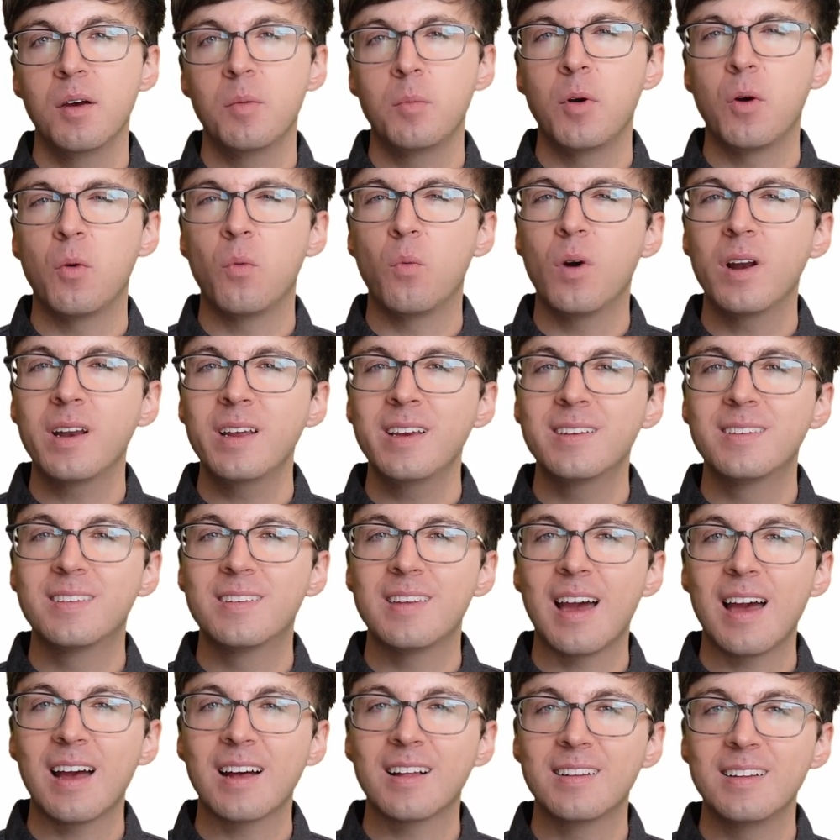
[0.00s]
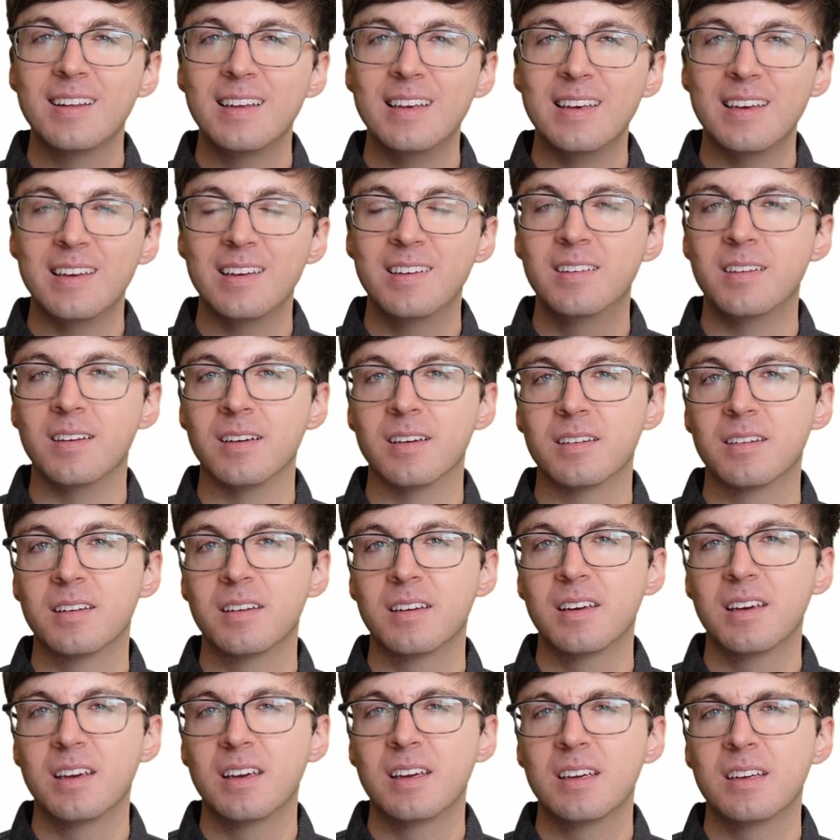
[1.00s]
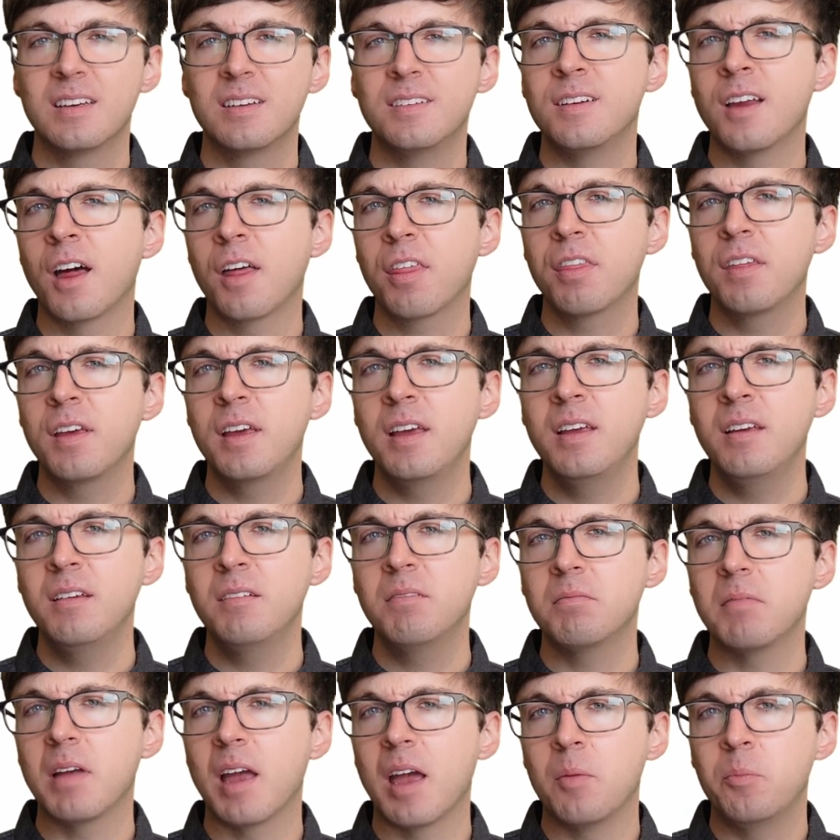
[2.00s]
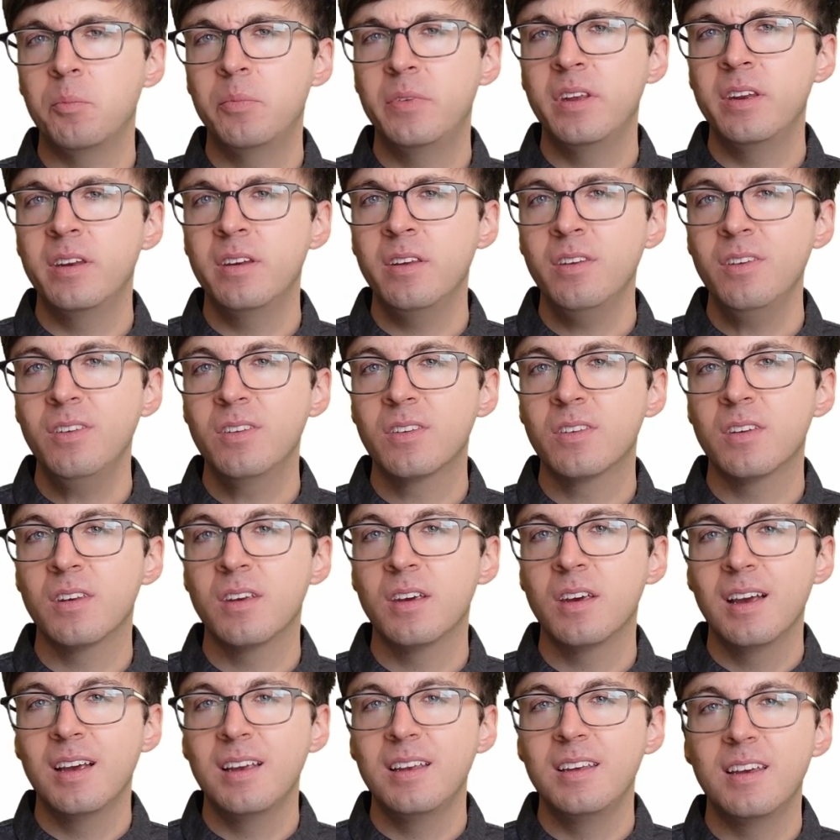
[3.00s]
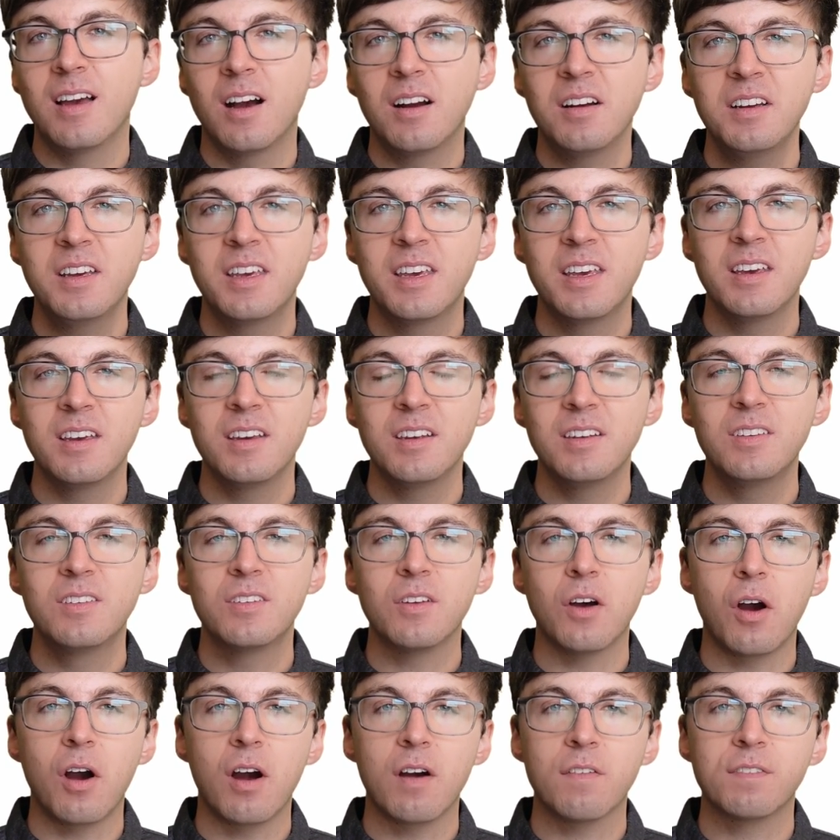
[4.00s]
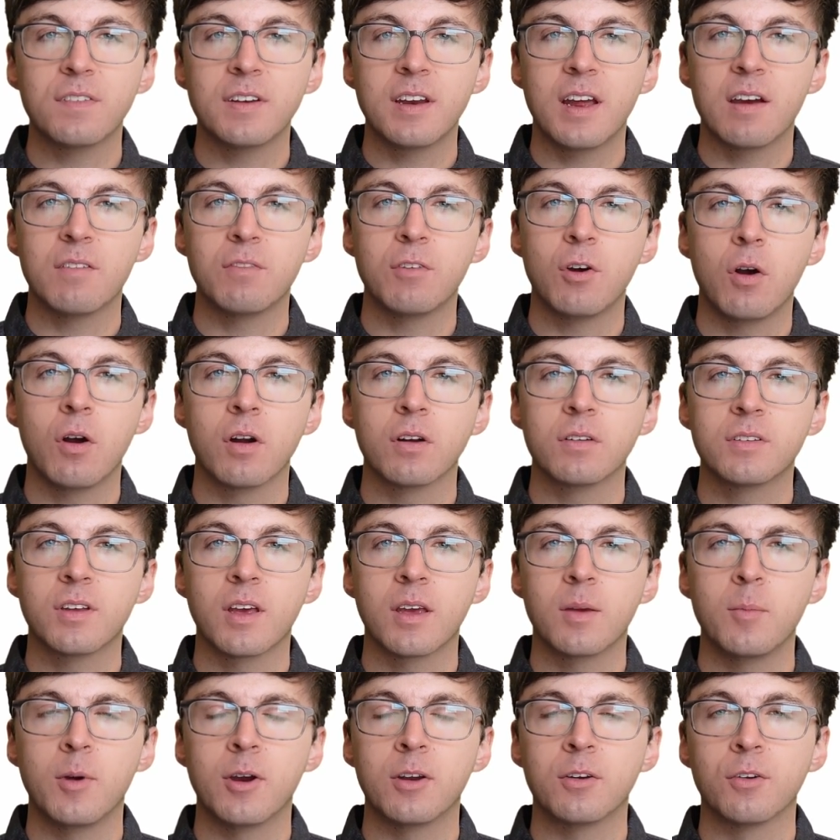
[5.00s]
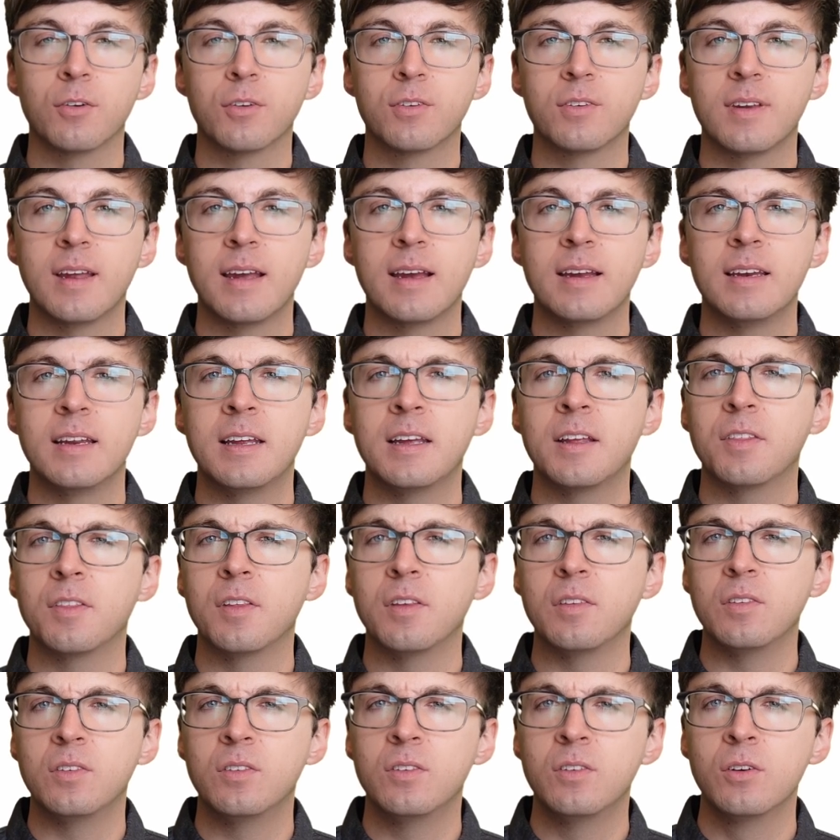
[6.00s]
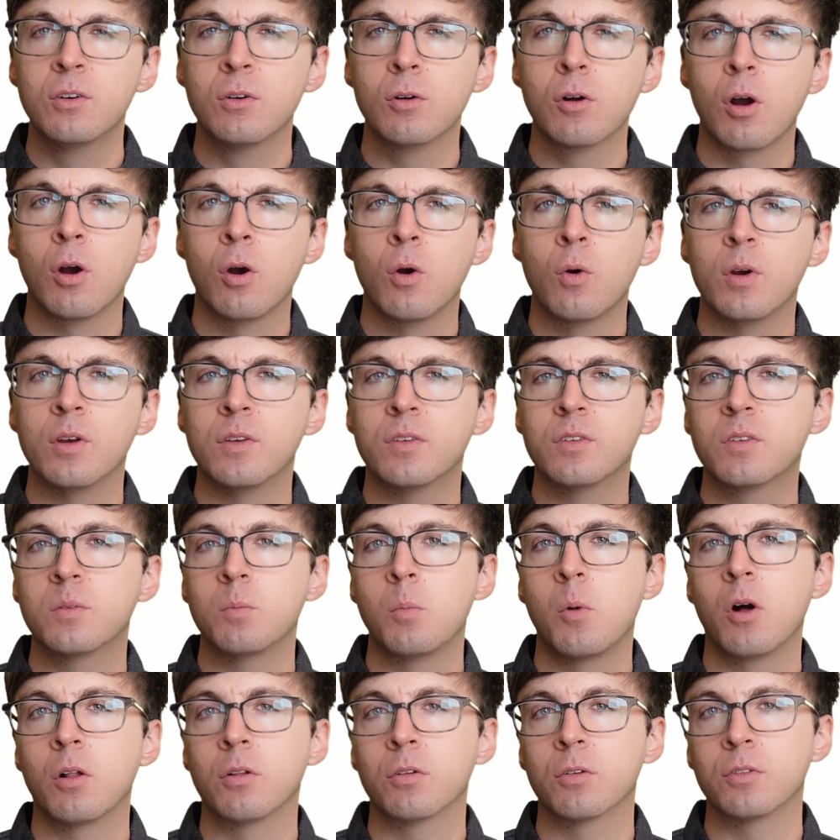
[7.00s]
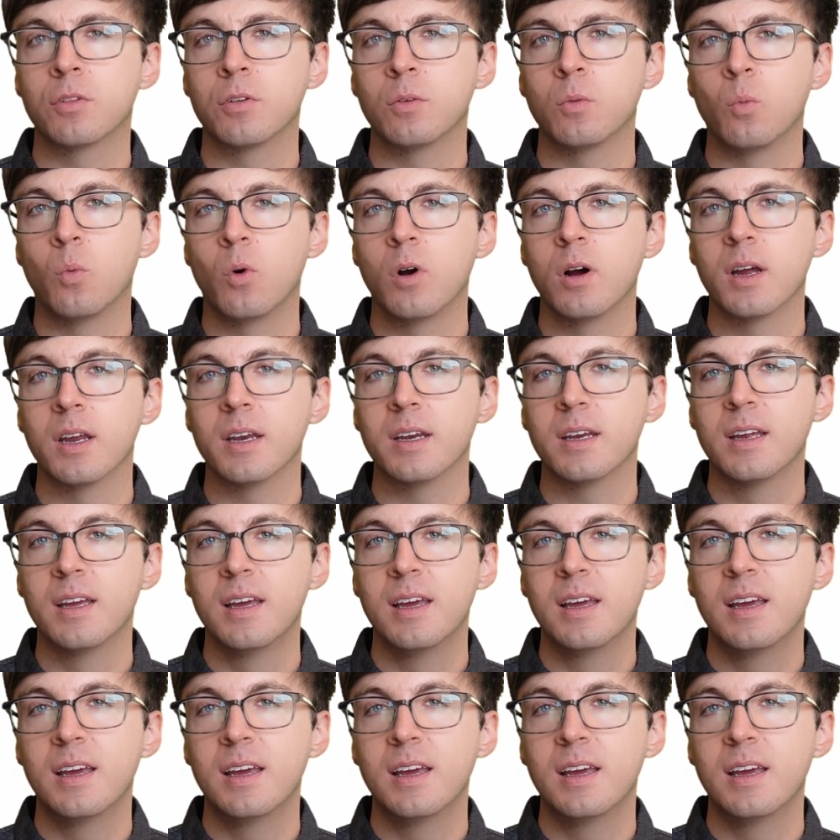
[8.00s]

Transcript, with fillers: But what exactly is it? Nothing? Emptiness? Young kids often have a hard time understanding that 0 is smaller than 1.